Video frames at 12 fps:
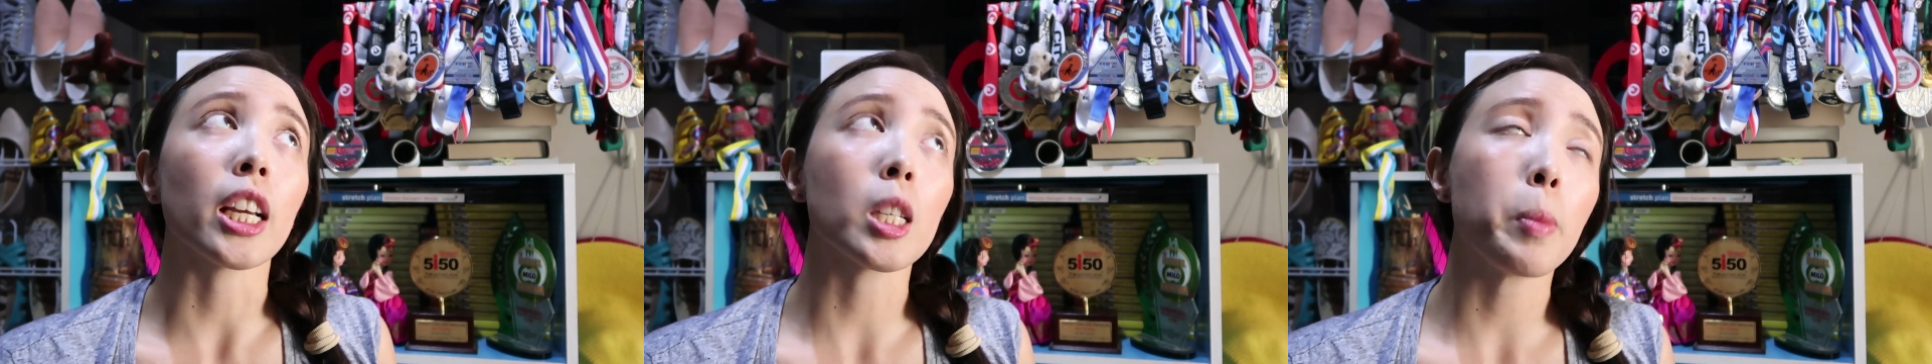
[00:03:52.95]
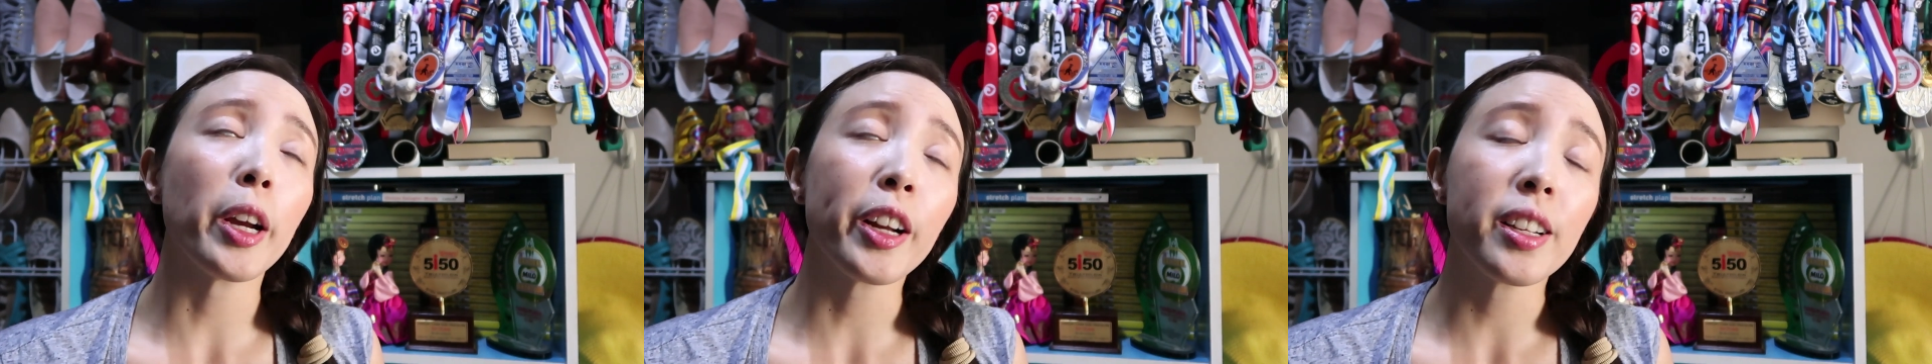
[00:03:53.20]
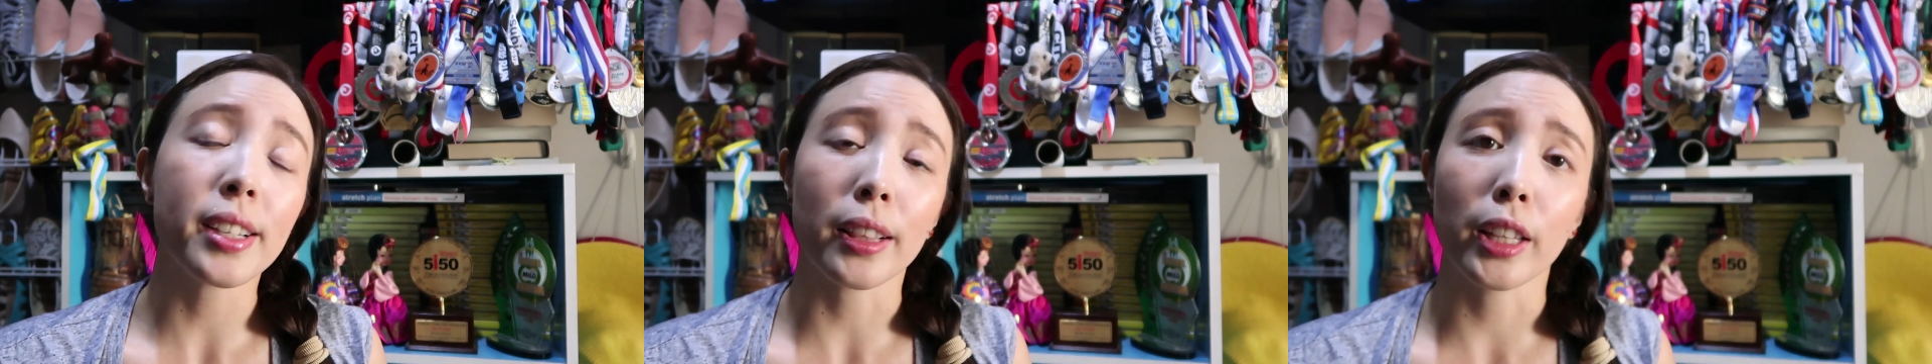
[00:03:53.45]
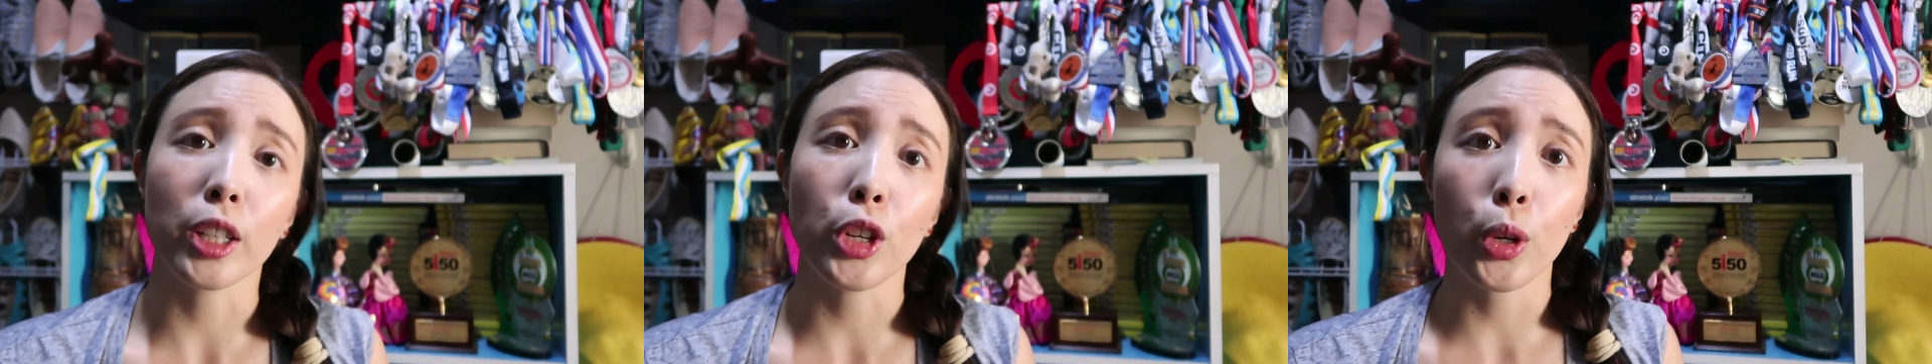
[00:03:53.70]
experience
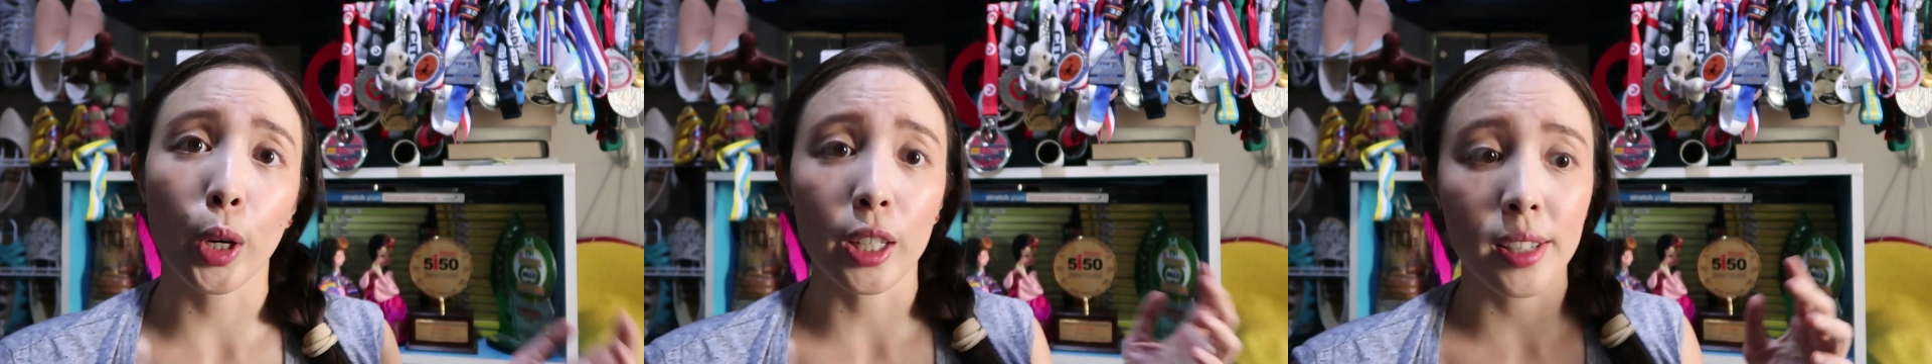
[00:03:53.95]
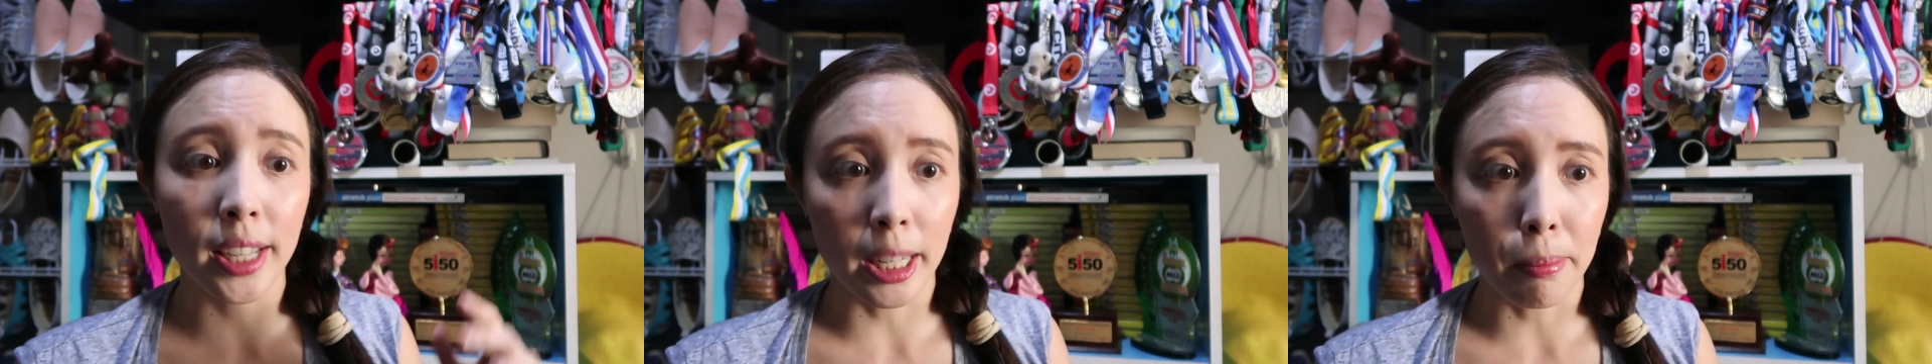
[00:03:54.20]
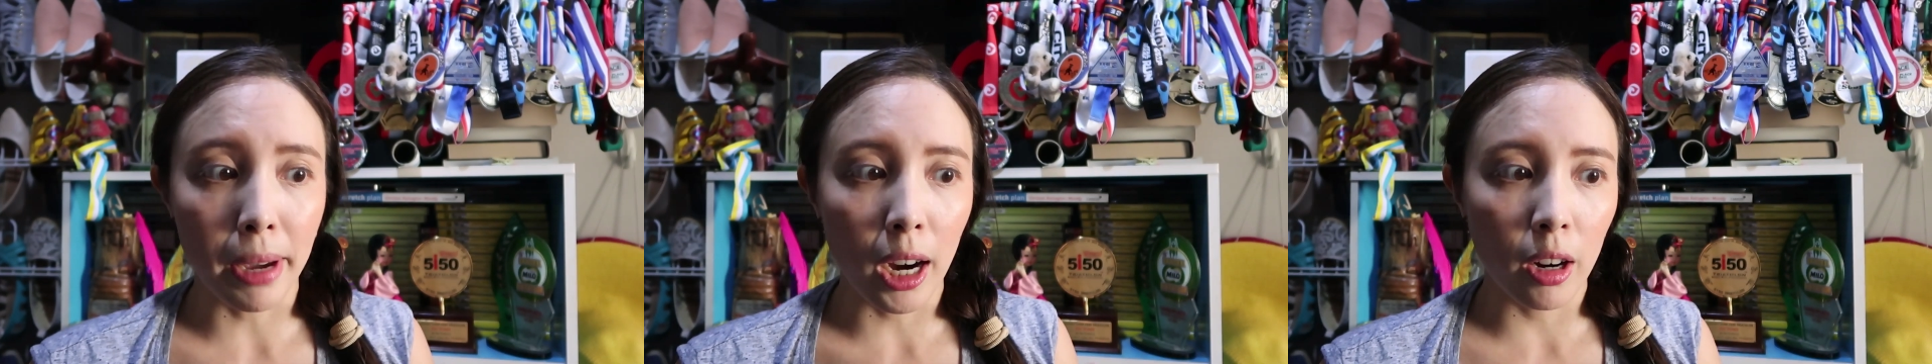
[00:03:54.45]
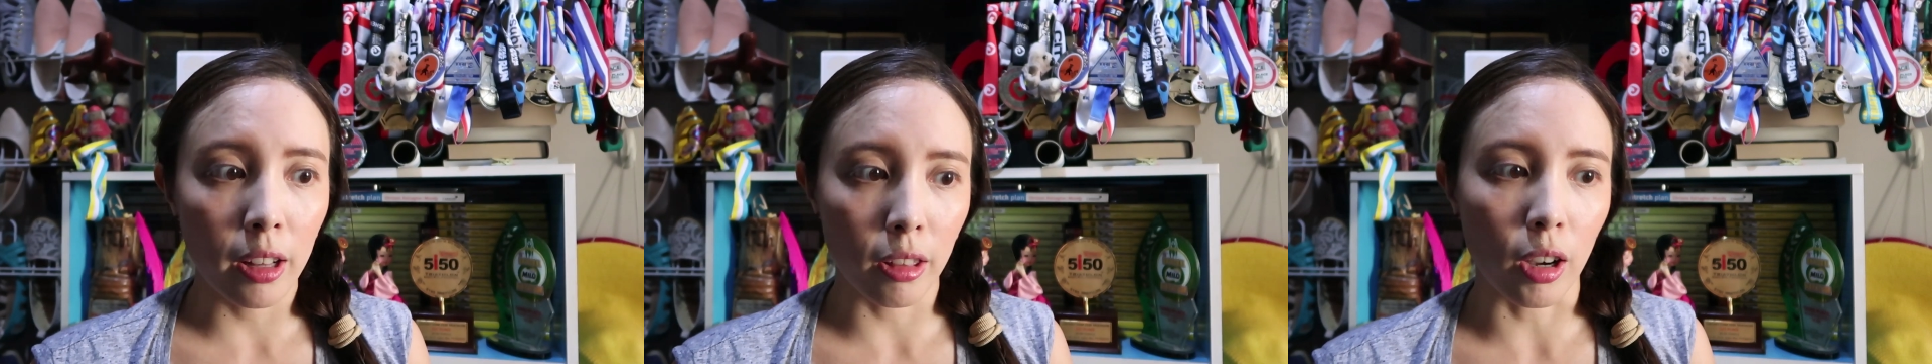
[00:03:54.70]
at the New York City
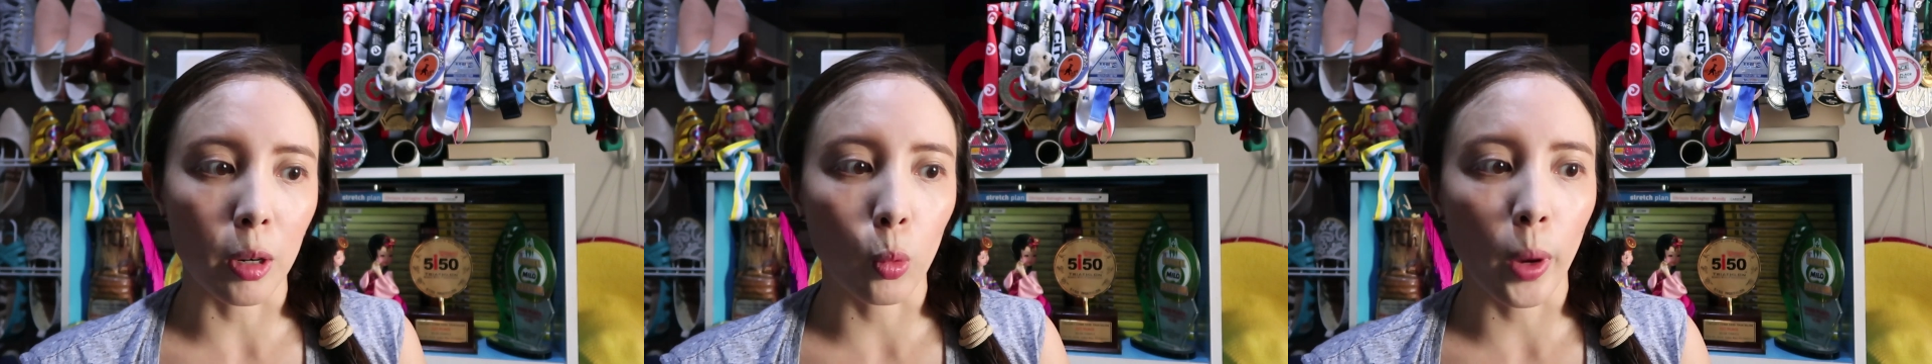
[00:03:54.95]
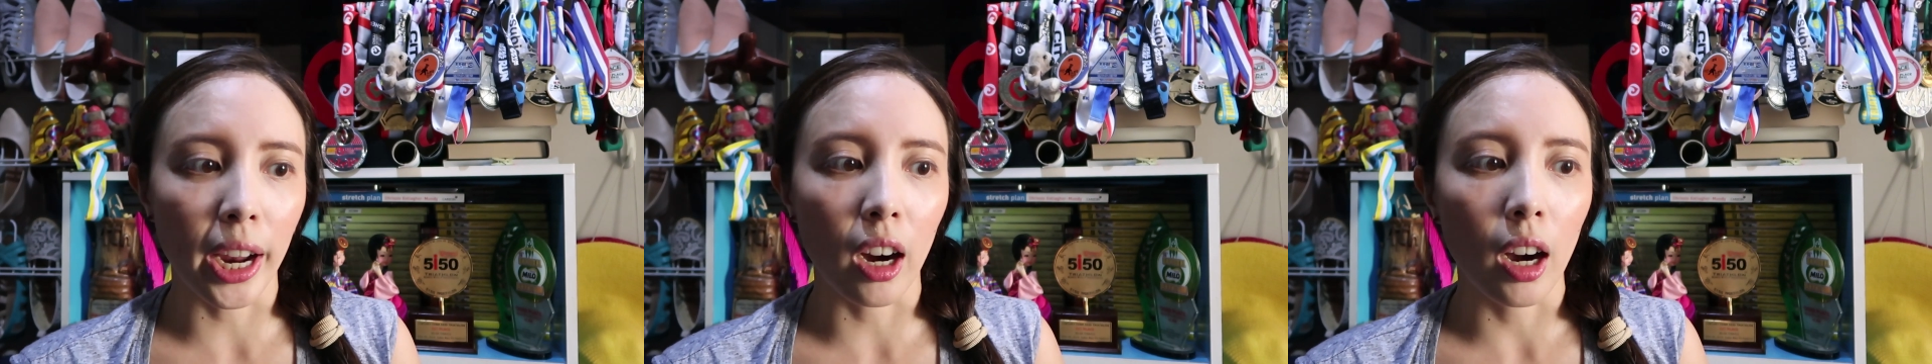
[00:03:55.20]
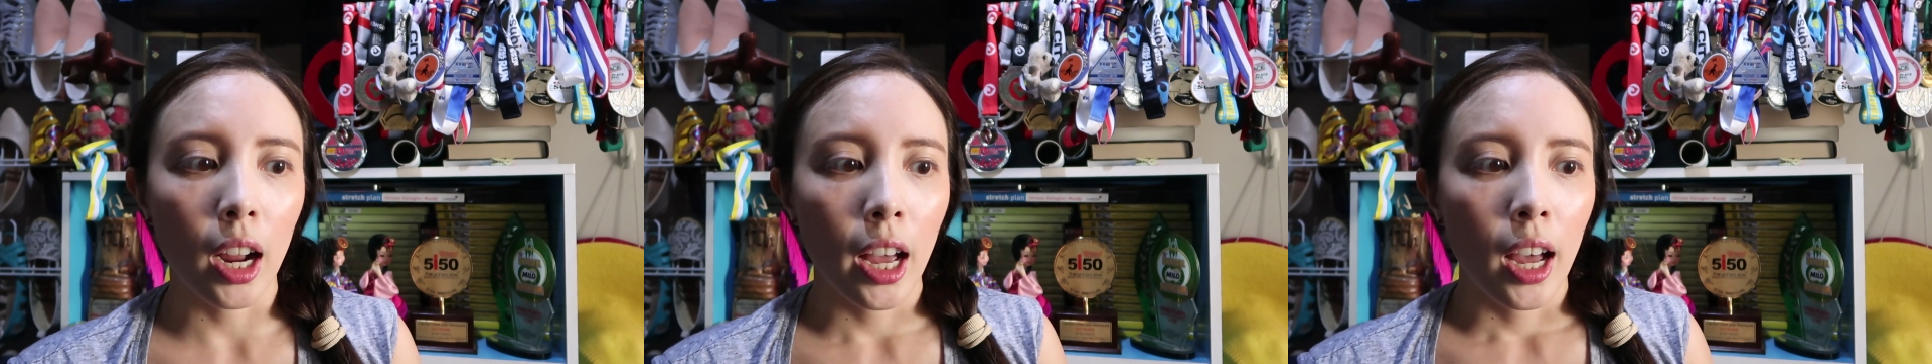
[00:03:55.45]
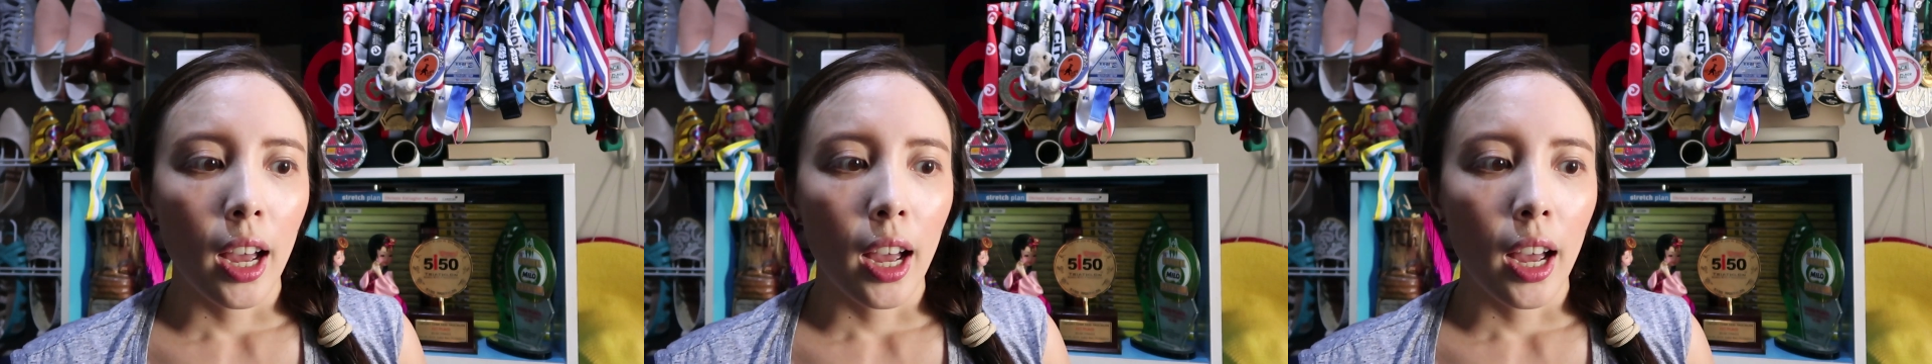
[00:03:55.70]
Marathon, where